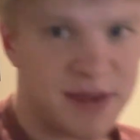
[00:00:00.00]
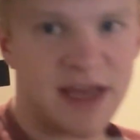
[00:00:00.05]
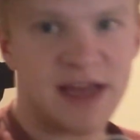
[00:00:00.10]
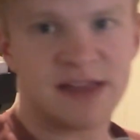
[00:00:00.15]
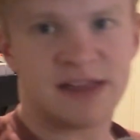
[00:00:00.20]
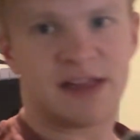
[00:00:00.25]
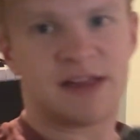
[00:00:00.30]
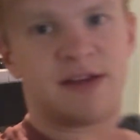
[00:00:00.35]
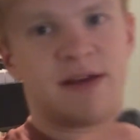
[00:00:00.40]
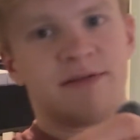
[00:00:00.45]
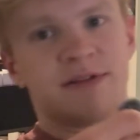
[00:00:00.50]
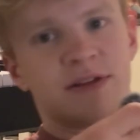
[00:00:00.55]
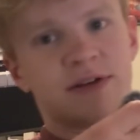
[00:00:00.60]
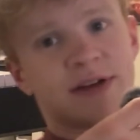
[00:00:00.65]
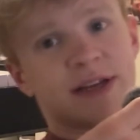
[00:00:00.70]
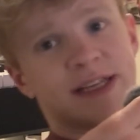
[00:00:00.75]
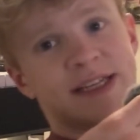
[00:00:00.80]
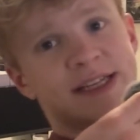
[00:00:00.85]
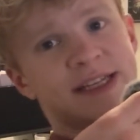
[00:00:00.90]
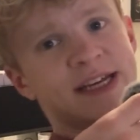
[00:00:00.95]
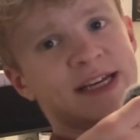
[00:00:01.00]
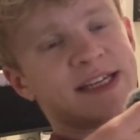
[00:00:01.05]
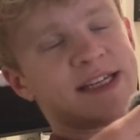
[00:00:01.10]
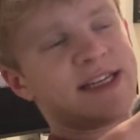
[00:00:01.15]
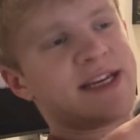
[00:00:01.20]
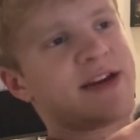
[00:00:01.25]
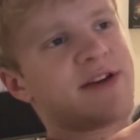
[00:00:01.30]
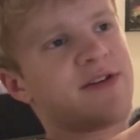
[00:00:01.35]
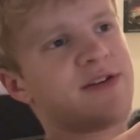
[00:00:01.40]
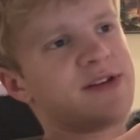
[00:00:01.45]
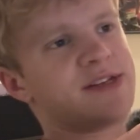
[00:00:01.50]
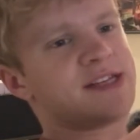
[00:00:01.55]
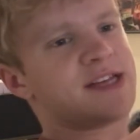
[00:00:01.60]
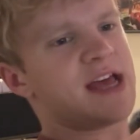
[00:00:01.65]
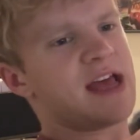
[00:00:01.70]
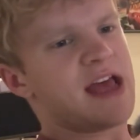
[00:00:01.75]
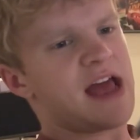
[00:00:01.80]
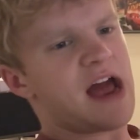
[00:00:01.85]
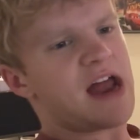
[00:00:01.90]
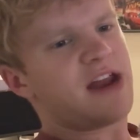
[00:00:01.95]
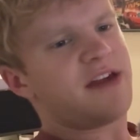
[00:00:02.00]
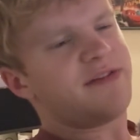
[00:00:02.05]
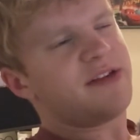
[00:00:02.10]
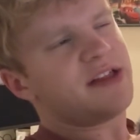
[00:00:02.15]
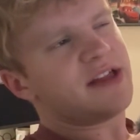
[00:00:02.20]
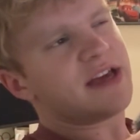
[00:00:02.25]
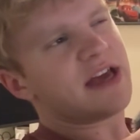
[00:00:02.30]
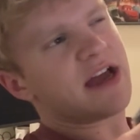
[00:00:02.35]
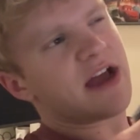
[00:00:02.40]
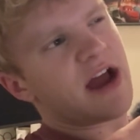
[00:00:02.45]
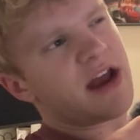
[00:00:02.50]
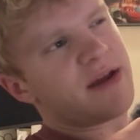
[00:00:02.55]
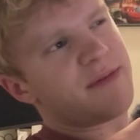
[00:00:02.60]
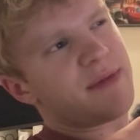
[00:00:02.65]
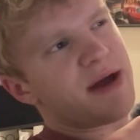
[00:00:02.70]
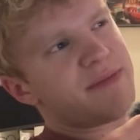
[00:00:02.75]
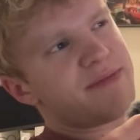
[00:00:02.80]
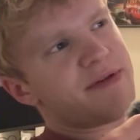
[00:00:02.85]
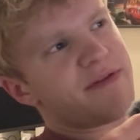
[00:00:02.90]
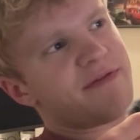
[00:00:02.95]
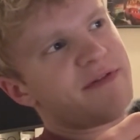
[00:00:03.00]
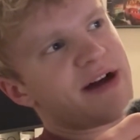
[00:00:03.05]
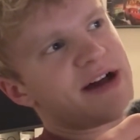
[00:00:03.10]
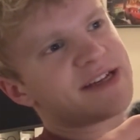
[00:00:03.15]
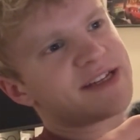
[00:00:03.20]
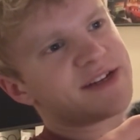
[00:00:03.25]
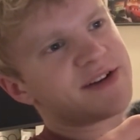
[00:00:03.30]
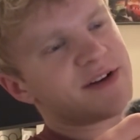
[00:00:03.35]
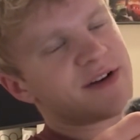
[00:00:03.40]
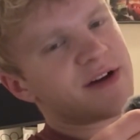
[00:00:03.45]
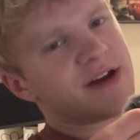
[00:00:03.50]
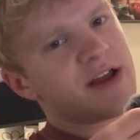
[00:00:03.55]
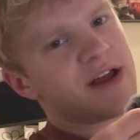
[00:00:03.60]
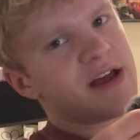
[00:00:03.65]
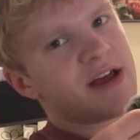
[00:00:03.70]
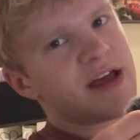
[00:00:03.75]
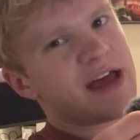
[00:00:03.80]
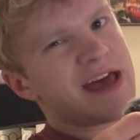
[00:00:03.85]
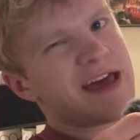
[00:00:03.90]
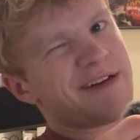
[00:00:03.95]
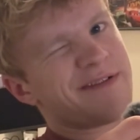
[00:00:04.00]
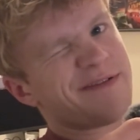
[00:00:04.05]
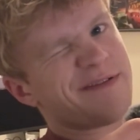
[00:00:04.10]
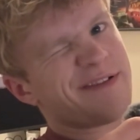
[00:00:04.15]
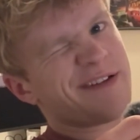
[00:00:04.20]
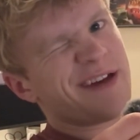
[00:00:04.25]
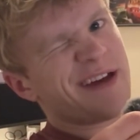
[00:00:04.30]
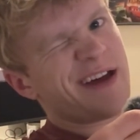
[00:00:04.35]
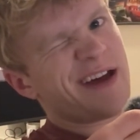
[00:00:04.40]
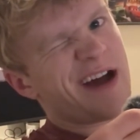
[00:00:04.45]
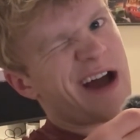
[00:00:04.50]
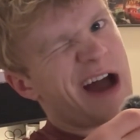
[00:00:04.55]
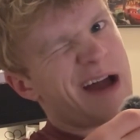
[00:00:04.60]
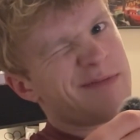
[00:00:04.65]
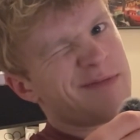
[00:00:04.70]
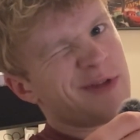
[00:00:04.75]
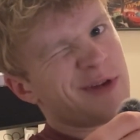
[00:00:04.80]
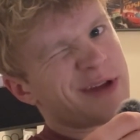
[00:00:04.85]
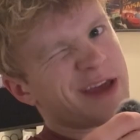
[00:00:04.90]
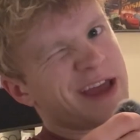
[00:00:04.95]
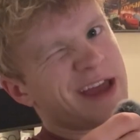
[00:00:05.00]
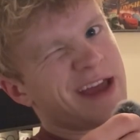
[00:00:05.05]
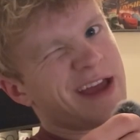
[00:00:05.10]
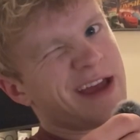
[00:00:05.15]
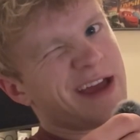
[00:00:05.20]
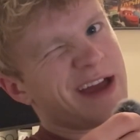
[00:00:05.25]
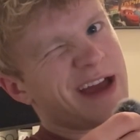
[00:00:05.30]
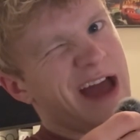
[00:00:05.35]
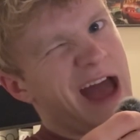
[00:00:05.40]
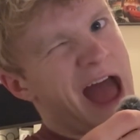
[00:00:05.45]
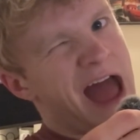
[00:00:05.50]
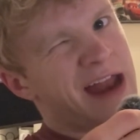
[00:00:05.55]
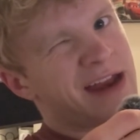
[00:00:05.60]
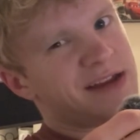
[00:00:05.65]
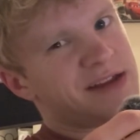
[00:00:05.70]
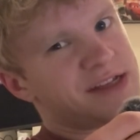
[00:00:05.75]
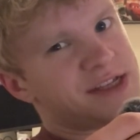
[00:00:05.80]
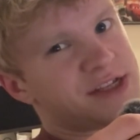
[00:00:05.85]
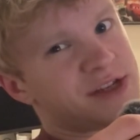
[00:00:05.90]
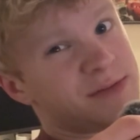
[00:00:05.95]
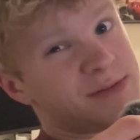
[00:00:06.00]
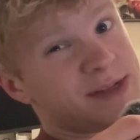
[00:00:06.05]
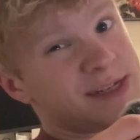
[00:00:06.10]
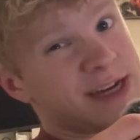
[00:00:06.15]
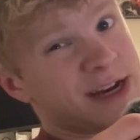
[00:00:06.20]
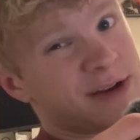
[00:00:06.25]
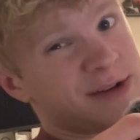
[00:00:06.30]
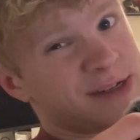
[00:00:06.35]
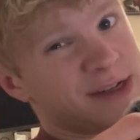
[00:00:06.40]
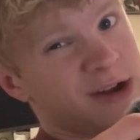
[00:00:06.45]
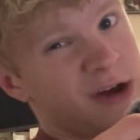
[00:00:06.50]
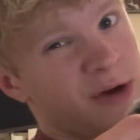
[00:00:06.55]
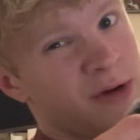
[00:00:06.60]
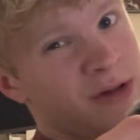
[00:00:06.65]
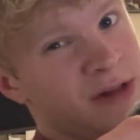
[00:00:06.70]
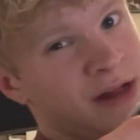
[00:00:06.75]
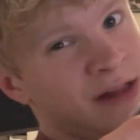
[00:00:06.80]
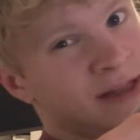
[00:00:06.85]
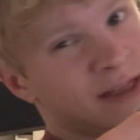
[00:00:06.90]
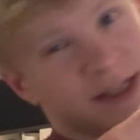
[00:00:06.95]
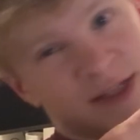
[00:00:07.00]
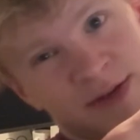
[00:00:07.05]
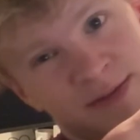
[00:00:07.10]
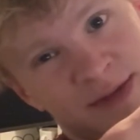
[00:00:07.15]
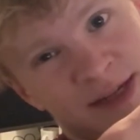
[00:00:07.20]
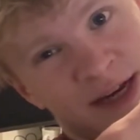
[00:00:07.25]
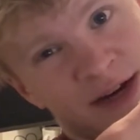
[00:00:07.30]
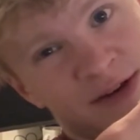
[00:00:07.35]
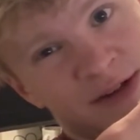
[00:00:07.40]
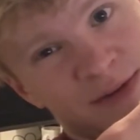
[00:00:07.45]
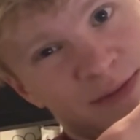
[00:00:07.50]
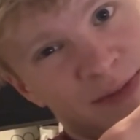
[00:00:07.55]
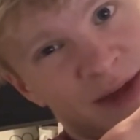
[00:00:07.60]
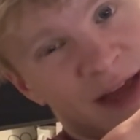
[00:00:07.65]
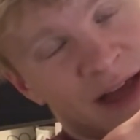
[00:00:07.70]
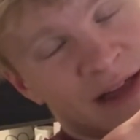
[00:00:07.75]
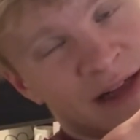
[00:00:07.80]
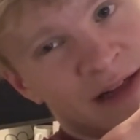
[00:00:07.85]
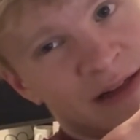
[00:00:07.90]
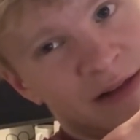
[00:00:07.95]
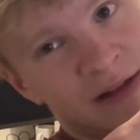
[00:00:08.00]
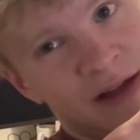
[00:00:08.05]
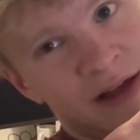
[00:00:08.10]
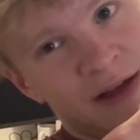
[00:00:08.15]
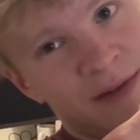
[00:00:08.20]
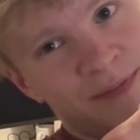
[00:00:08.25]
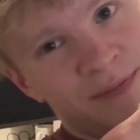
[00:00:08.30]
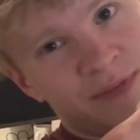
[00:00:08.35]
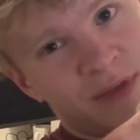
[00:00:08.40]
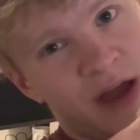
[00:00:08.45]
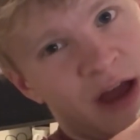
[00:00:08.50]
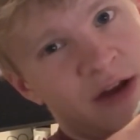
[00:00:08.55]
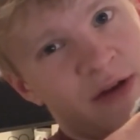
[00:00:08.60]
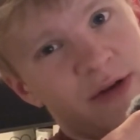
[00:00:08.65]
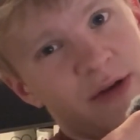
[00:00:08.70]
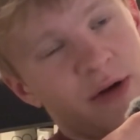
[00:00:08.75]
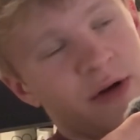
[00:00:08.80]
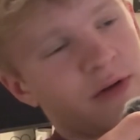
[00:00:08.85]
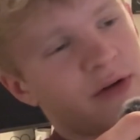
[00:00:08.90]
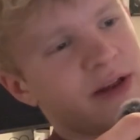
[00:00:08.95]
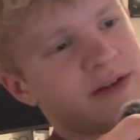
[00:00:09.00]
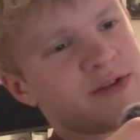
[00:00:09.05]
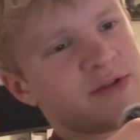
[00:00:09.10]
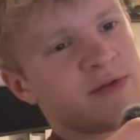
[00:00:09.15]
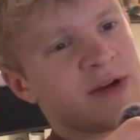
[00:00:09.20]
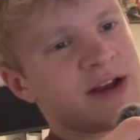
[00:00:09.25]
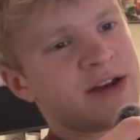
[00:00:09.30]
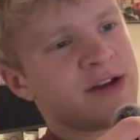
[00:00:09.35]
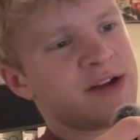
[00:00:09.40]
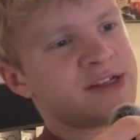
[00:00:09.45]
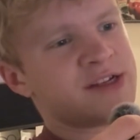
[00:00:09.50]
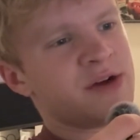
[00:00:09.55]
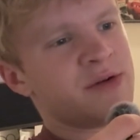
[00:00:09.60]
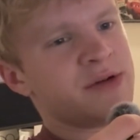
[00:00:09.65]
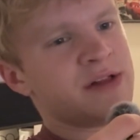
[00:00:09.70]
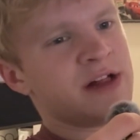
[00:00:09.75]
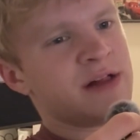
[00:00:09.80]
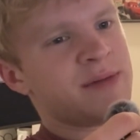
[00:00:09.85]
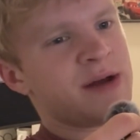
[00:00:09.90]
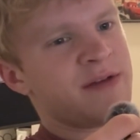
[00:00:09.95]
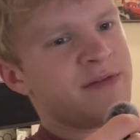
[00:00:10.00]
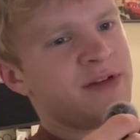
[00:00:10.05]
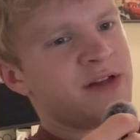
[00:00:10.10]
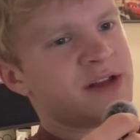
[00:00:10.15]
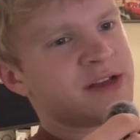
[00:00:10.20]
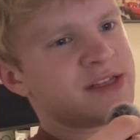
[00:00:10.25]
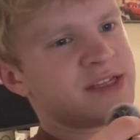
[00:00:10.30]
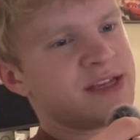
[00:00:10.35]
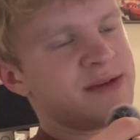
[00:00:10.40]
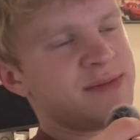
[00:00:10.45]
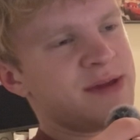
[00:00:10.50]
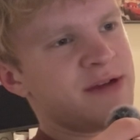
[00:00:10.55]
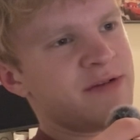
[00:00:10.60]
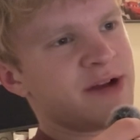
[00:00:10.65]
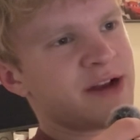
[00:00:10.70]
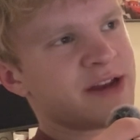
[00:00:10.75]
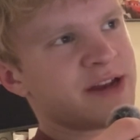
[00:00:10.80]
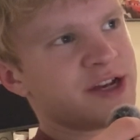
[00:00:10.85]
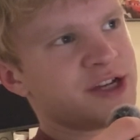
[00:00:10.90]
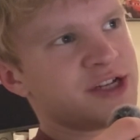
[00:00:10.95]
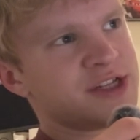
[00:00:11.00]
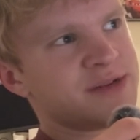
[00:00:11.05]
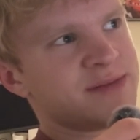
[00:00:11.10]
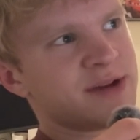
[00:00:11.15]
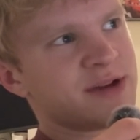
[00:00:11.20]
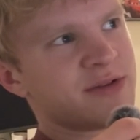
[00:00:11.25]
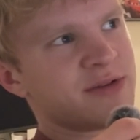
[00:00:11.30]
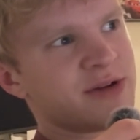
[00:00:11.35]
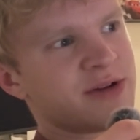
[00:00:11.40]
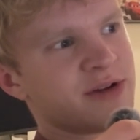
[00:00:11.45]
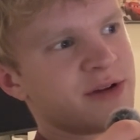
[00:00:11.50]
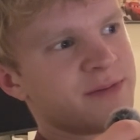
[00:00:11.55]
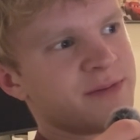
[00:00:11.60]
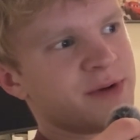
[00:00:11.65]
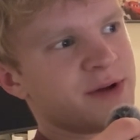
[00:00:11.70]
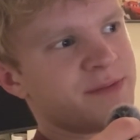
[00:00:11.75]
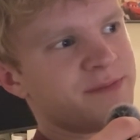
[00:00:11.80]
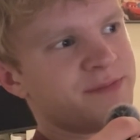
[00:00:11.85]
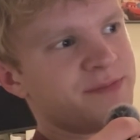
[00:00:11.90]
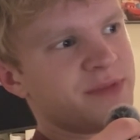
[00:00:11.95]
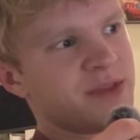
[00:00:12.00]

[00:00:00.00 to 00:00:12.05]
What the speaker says: PLL, you have to look at 6 stickers, and I feel like it kind of might be faster if I'm looking at some stickers in OLL and some stickers in PLL. I know you already have to recognize OLL, but I feel like CP recognition is a bit quicker, but